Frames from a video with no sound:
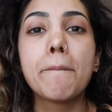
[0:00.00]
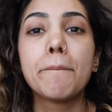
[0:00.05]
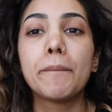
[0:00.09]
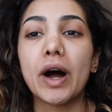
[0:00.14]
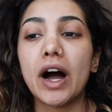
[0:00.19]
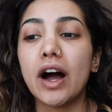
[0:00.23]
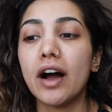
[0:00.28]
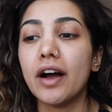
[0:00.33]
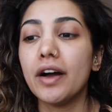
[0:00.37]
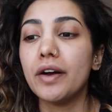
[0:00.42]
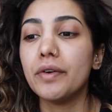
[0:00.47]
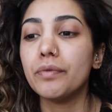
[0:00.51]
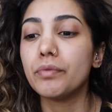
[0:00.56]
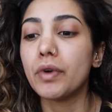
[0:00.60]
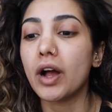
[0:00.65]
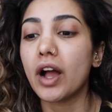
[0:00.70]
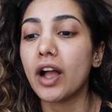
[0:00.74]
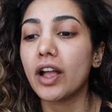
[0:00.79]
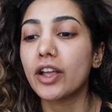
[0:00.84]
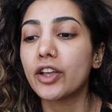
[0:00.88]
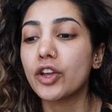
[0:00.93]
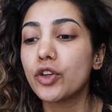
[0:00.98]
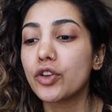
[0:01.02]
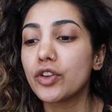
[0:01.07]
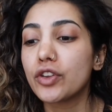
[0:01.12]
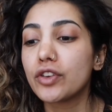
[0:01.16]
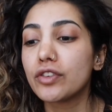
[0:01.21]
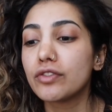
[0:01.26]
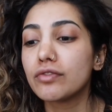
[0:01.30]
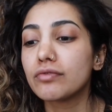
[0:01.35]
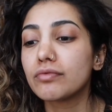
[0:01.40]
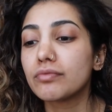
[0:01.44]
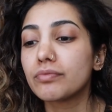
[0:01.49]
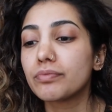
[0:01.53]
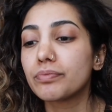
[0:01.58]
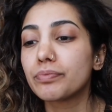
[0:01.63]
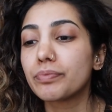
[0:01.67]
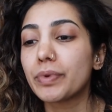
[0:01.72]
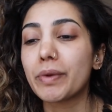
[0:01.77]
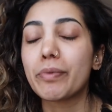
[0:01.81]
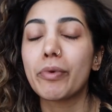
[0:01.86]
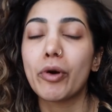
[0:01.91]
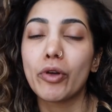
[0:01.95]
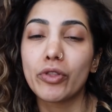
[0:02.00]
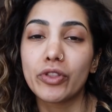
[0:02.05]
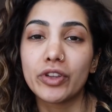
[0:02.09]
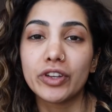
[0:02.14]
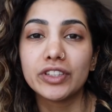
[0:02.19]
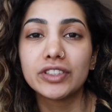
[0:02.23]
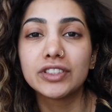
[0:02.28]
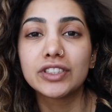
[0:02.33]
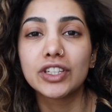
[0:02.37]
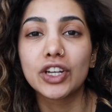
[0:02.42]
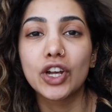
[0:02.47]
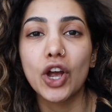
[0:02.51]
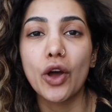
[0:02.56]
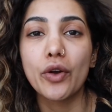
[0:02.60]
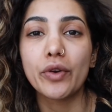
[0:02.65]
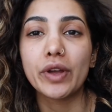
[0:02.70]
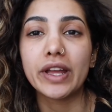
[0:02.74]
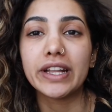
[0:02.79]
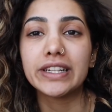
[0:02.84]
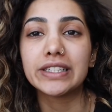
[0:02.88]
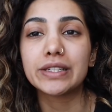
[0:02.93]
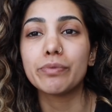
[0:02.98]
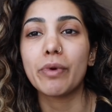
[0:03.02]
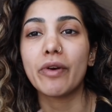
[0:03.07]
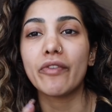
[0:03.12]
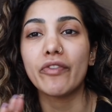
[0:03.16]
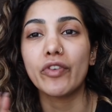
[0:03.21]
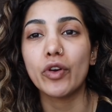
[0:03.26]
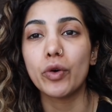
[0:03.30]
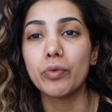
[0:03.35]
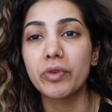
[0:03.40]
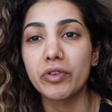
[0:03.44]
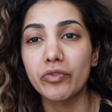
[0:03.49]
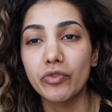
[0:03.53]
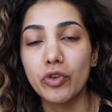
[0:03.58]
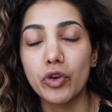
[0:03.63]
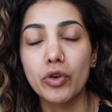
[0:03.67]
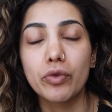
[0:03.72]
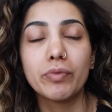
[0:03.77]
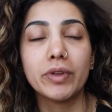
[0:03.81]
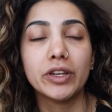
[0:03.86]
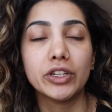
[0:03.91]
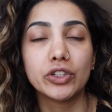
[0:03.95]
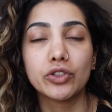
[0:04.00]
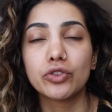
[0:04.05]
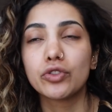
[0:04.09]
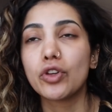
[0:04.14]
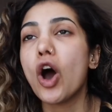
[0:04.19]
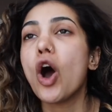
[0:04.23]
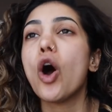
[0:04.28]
but I couldn't be bothered to go into my filming room and do the